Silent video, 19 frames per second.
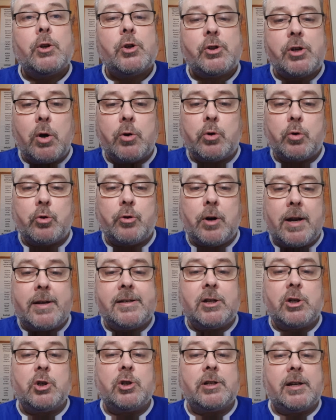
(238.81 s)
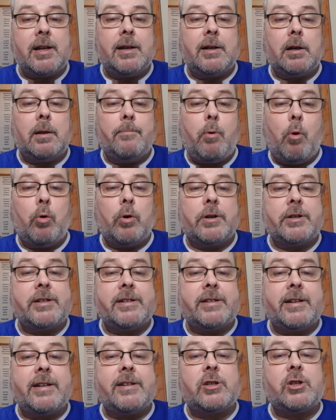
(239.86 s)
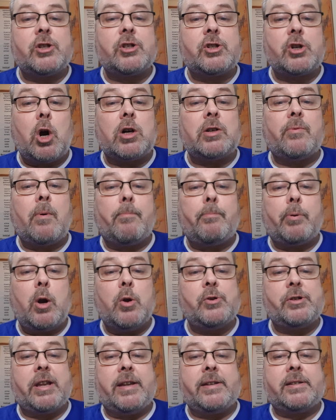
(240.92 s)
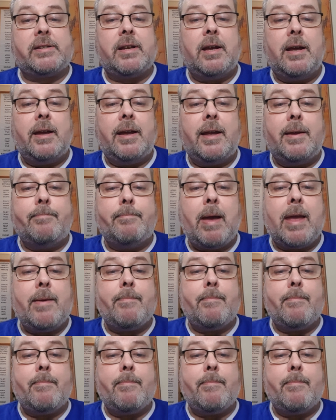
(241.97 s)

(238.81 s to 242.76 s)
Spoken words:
Social transition's critical importance is that it is the start of a process. It may